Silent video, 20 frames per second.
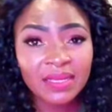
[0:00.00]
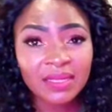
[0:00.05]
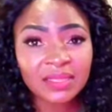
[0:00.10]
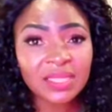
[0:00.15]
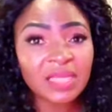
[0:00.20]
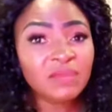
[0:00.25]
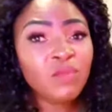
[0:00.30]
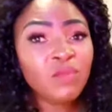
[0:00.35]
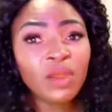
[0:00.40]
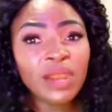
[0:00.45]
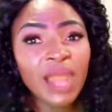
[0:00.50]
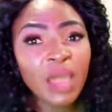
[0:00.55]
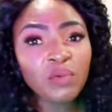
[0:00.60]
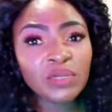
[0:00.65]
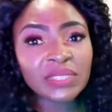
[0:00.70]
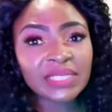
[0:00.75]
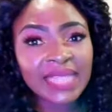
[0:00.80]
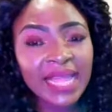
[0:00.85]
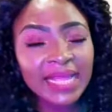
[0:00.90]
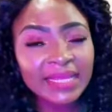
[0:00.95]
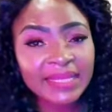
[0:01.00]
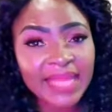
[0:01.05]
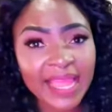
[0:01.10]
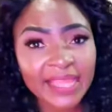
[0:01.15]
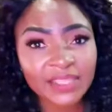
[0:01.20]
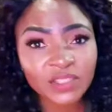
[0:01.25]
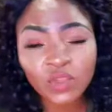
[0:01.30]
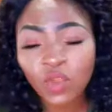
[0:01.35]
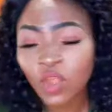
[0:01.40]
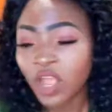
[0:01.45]
The gola will start
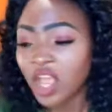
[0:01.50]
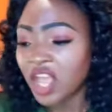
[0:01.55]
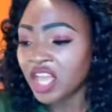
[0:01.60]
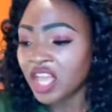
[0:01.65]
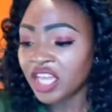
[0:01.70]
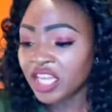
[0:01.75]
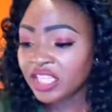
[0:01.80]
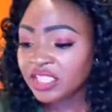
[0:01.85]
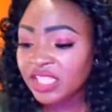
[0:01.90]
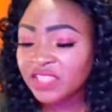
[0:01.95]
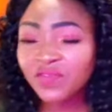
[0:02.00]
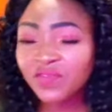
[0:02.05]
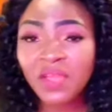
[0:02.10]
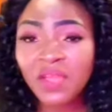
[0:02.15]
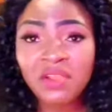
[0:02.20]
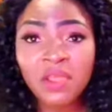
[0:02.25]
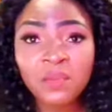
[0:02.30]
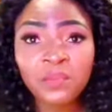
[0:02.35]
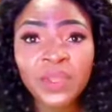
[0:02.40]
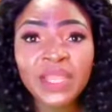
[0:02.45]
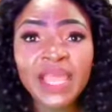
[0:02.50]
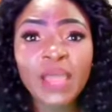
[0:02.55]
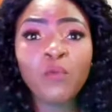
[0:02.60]
dying. So it is very important.